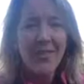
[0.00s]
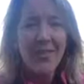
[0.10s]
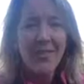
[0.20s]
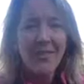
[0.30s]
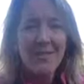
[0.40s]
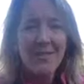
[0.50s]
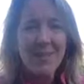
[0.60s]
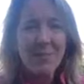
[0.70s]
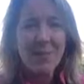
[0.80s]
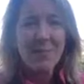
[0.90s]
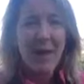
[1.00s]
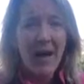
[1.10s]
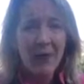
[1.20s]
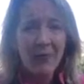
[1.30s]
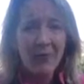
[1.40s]
There is something
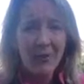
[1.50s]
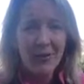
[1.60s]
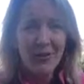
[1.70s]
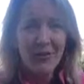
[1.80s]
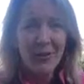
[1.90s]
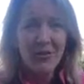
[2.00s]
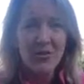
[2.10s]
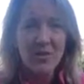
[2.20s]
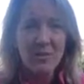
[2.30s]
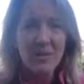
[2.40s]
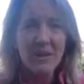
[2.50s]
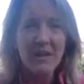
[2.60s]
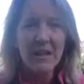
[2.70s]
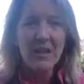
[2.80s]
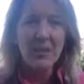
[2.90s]
powerful about just being
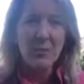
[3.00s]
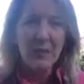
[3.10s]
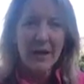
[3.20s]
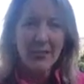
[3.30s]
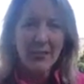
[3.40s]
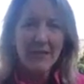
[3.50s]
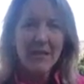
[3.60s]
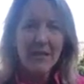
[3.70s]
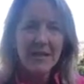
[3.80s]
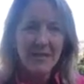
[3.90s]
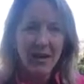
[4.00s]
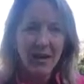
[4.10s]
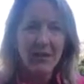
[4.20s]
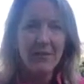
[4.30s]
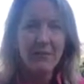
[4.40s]
in the groundedness
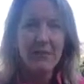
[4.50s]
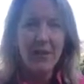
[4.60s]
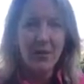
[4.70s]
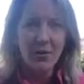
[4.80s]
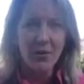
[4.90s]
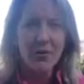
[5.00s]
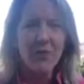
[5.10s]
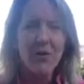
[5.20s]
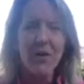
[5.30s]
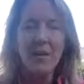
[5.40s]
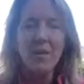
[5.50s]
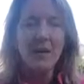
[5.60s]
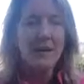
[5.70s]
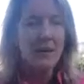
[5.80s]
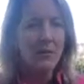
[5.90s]
of the earth and
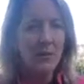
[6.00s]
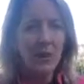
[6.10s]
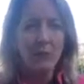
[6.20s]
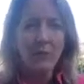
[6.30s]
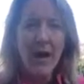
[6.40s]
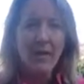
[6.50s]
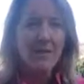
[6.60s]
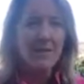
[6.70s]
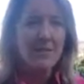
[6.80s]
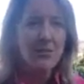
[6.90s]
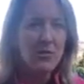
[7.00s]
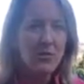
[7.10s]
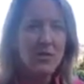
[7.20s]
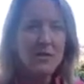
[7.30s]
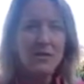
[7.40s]
being around rocks and
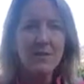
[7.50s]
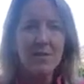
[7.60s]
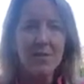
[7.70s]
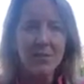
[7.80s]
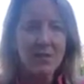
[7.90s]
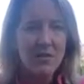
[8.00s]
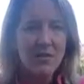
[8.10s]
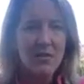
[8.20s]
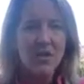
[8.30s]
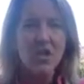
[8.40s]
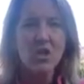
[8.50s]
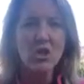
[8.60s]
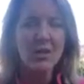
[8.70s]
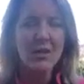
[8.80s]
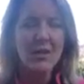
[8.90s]
trees and just the
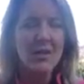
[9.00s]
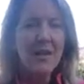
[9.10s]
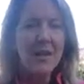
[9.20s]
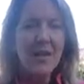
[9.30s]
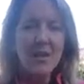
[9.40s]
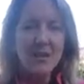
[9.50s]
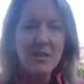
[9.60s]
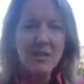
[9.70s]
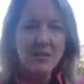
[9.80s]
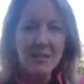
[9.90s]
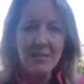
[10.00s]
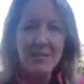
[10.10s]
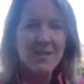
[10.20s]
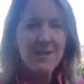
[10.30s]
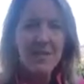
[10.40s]
dirt, that just
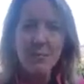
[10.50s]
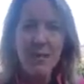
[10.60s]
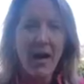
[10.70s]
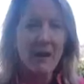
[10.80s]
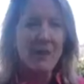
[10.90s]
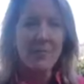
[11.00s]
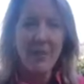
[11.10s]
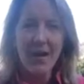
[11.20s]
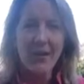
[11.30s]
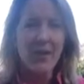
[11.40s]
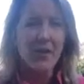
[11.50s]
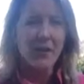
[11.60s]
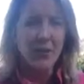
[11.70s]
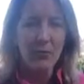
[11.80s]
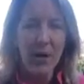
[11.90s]
sitting your bottom down on
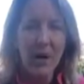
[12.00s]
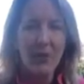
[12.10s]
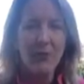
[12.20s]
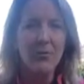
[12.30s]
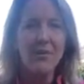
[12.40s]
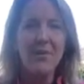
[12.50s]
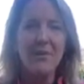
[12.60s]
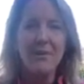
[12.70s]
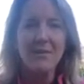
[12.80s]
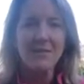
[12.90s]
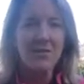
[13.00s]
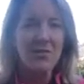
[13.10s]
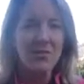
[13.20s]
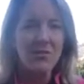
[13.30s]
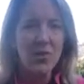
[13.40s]
the ground is
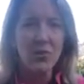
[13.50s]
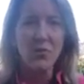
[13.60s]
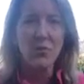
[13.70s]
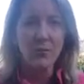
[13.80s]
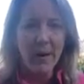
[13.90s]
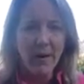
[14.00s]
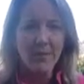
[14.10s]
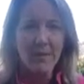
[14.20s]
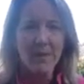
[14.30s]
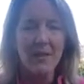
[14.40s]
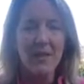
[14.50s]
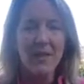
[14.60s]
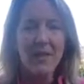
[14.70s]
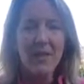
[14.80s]
just so grounding,